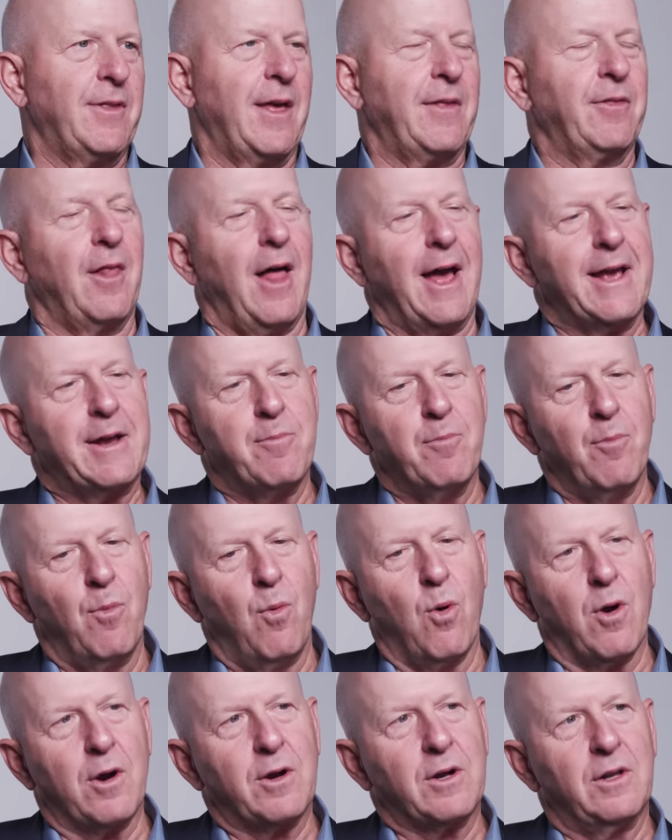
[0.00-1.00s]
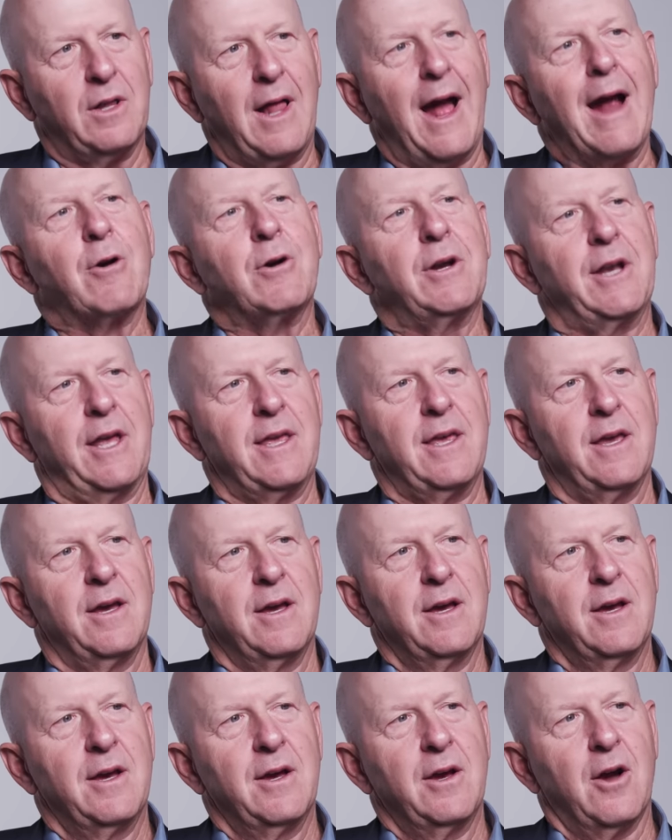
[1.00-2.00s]
and they'd like more clarity
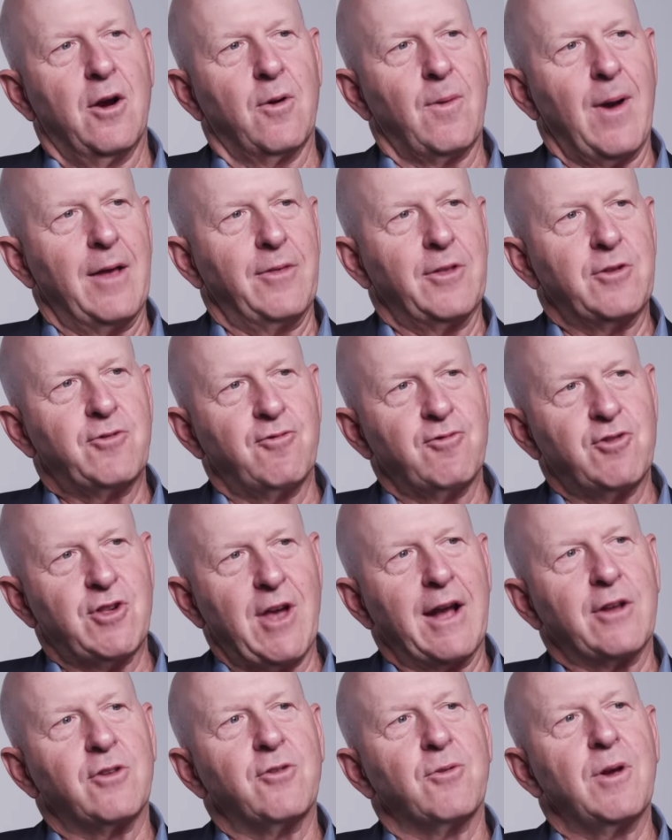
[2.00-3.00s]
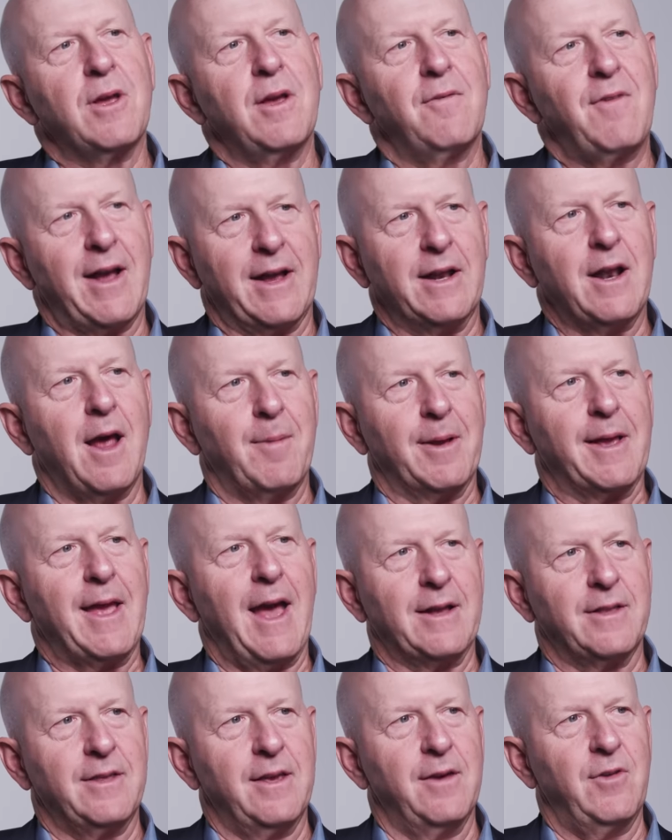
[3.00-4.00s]
around the trajectory of economic
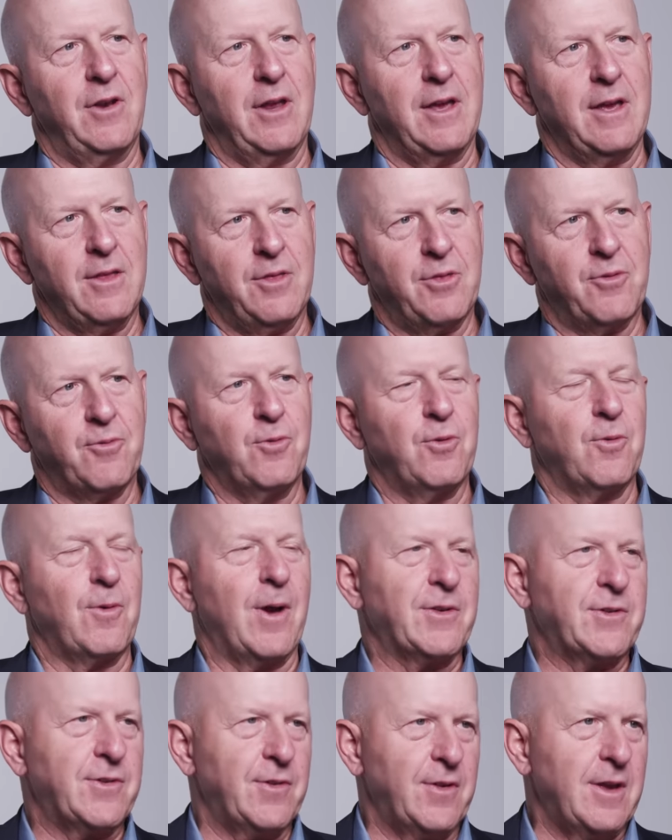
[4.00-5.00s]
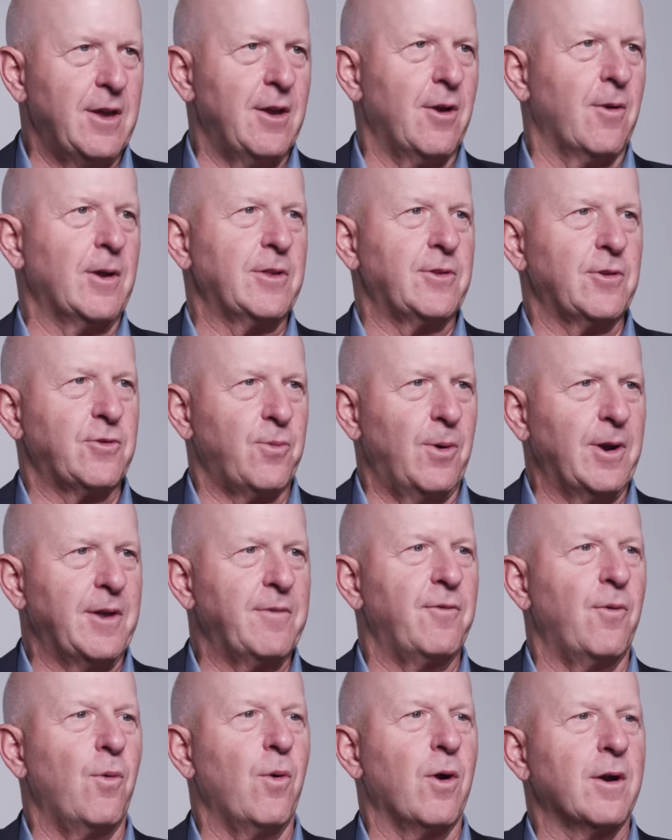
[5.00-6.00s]
activity through the rest of the year into
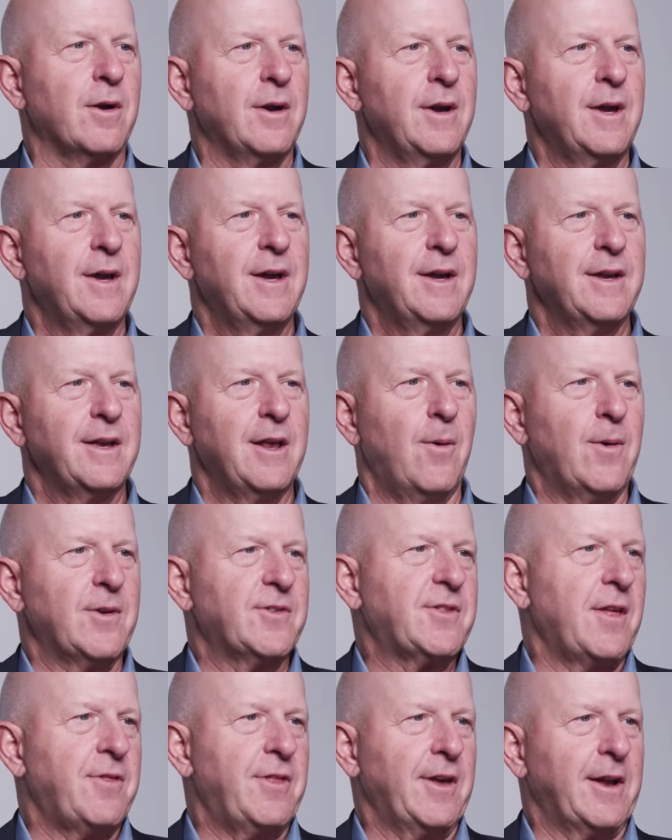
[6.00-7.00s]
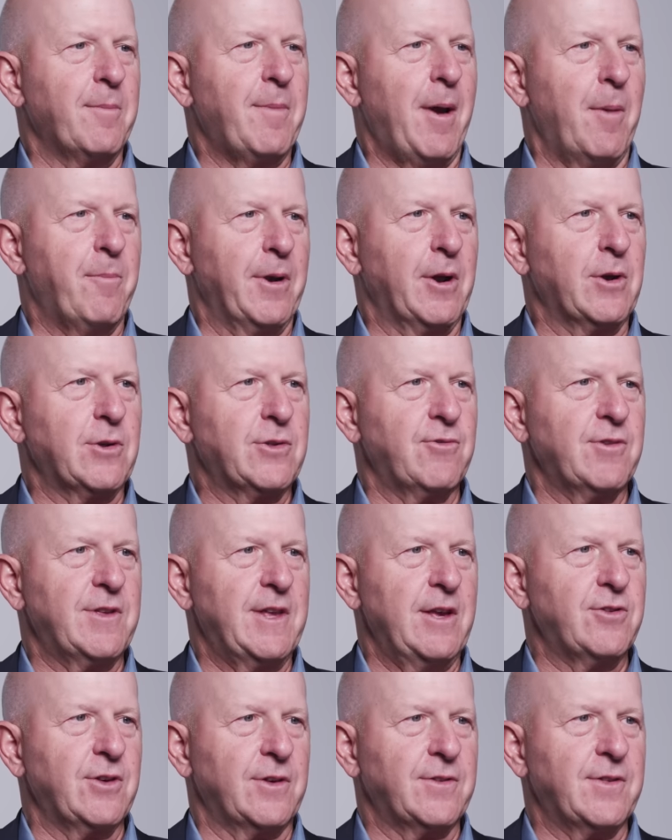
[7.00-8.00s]
24, you know, as they think about bigger
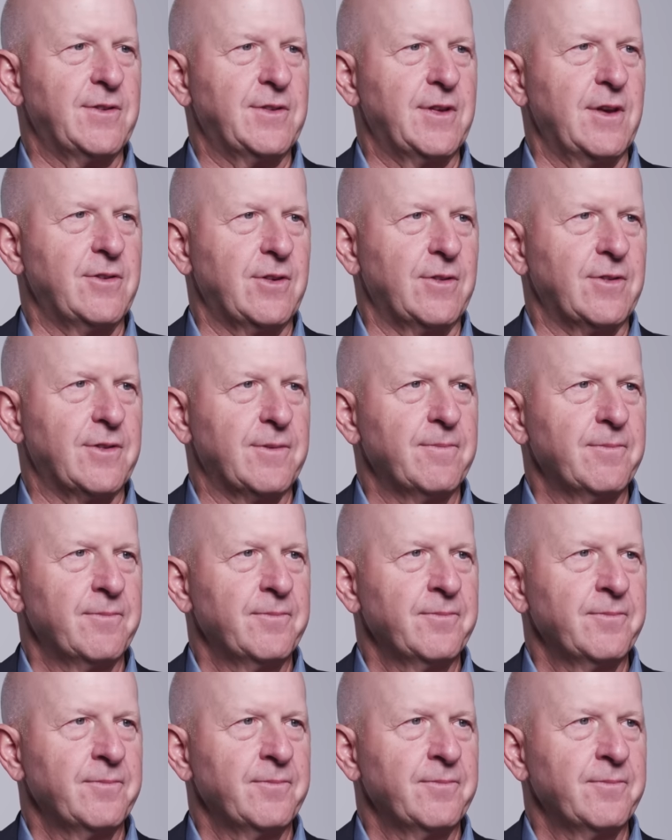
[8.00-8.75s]
strategic decisions.